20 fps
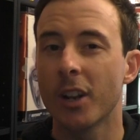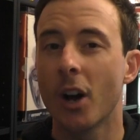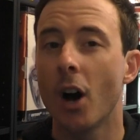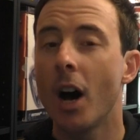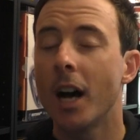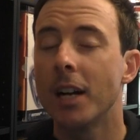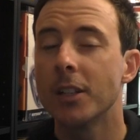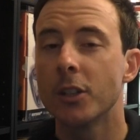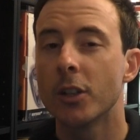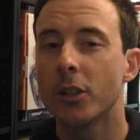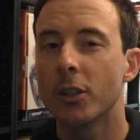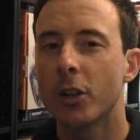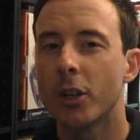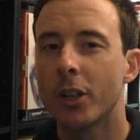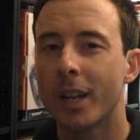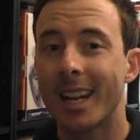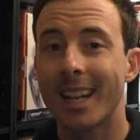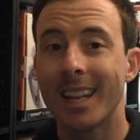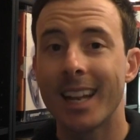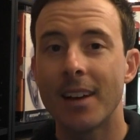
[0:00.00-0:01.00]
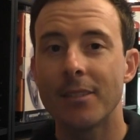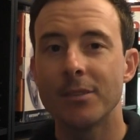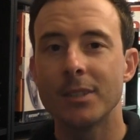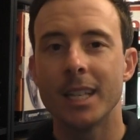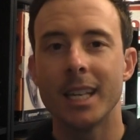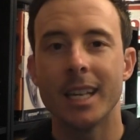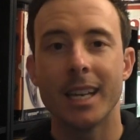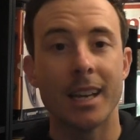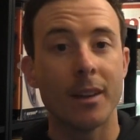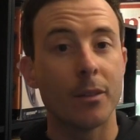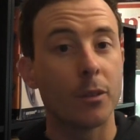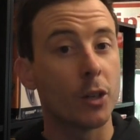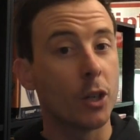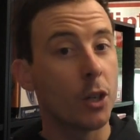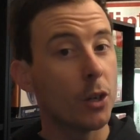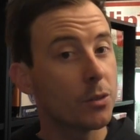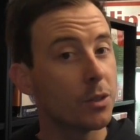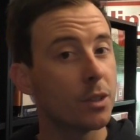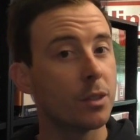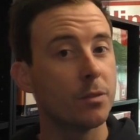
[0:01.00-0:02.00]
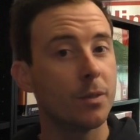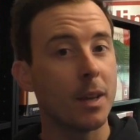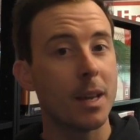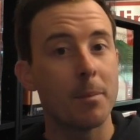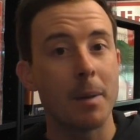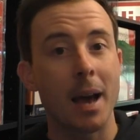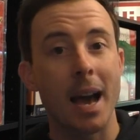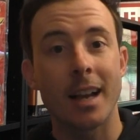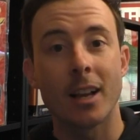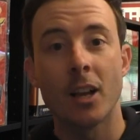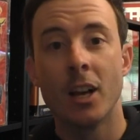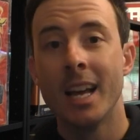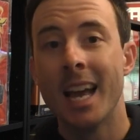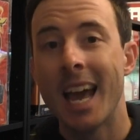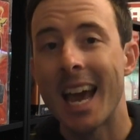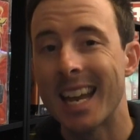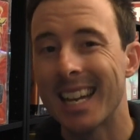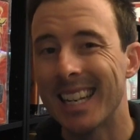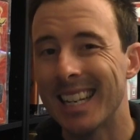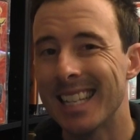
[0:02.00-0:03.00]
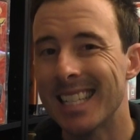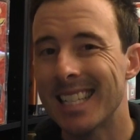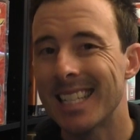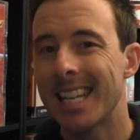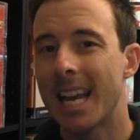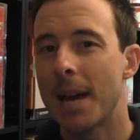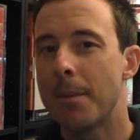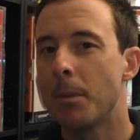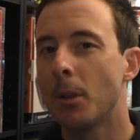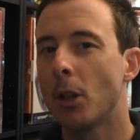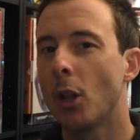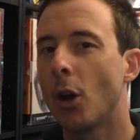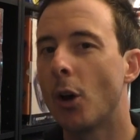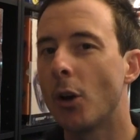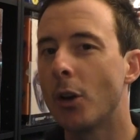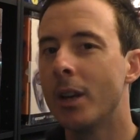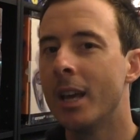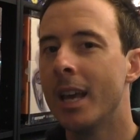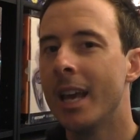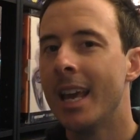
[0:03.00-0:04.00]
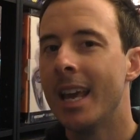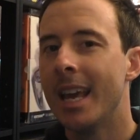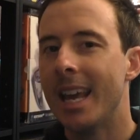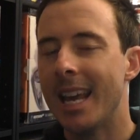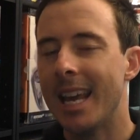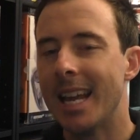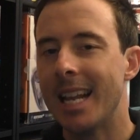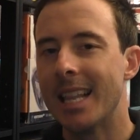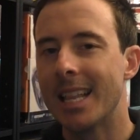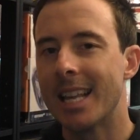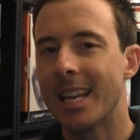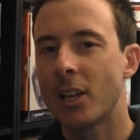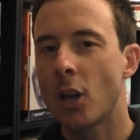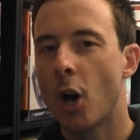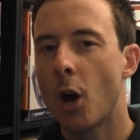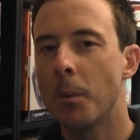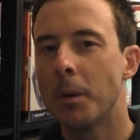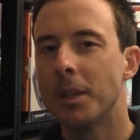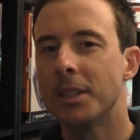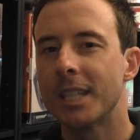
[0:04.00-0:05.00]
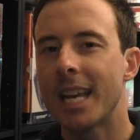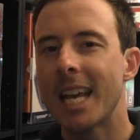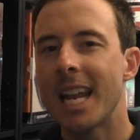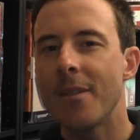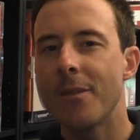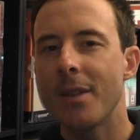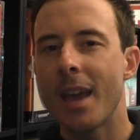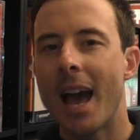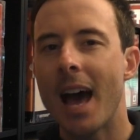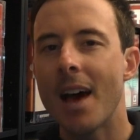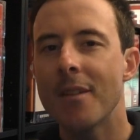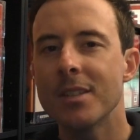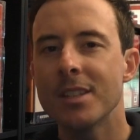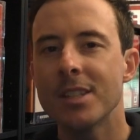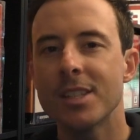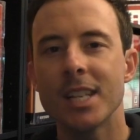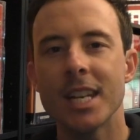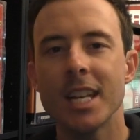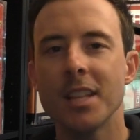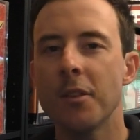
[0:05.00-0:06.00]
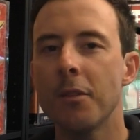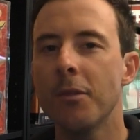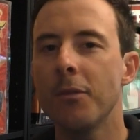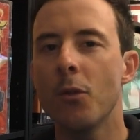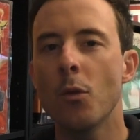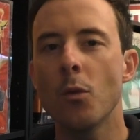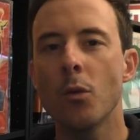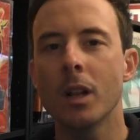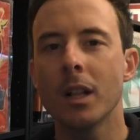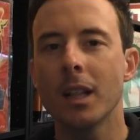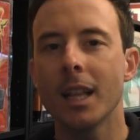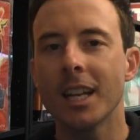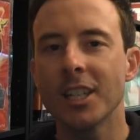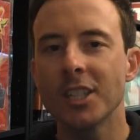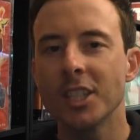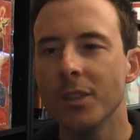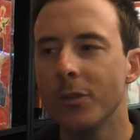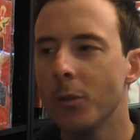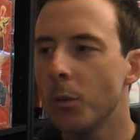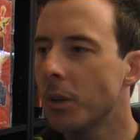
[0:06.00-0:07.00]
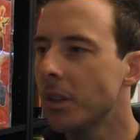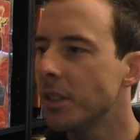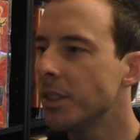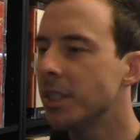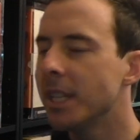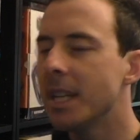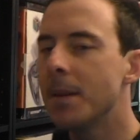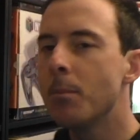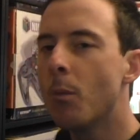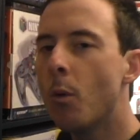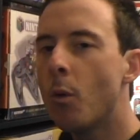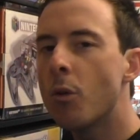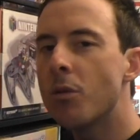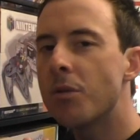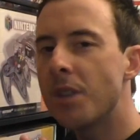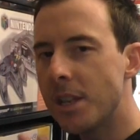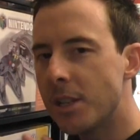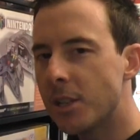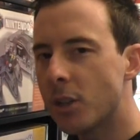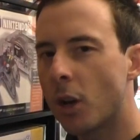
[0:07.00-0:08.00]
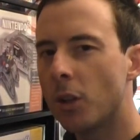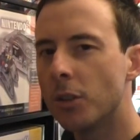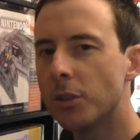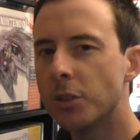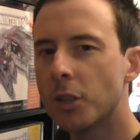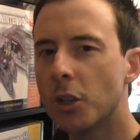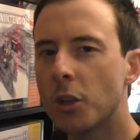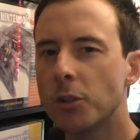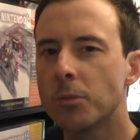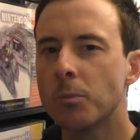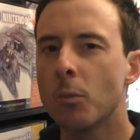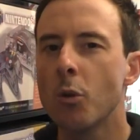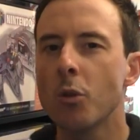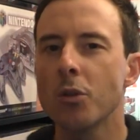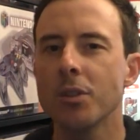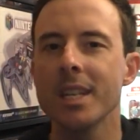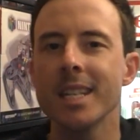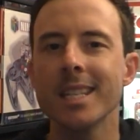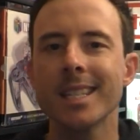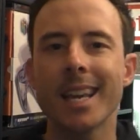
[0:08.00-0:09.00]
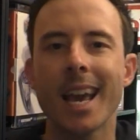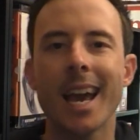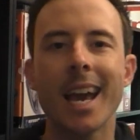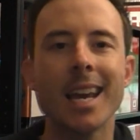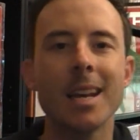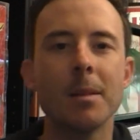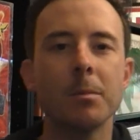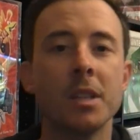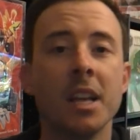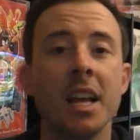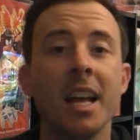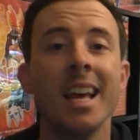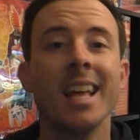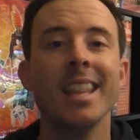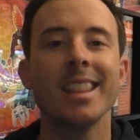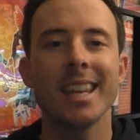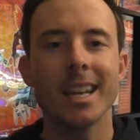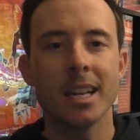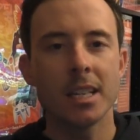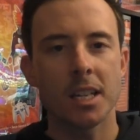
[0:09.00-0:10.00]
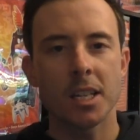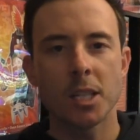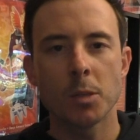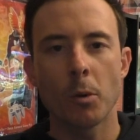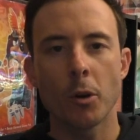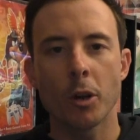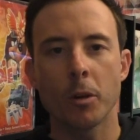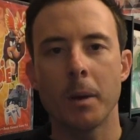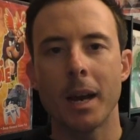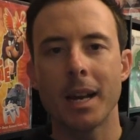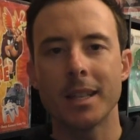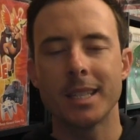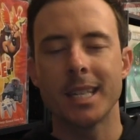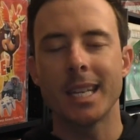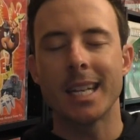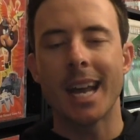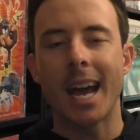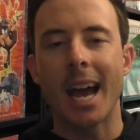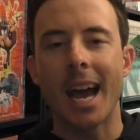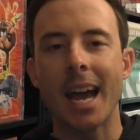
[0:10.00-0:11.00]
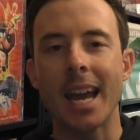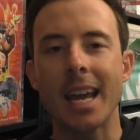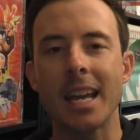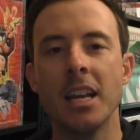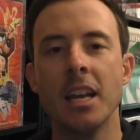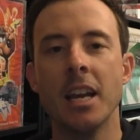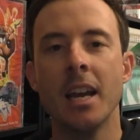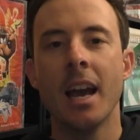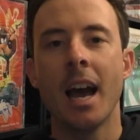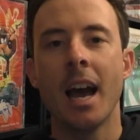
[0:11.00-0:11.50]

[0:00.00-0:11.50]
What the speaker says: that I don't own? I'd love to hear everyone else's feedback and list down below in the comments. And if you haven't seen the full collection, if you want to see more of these consoles, more of these games, things I spoke about today,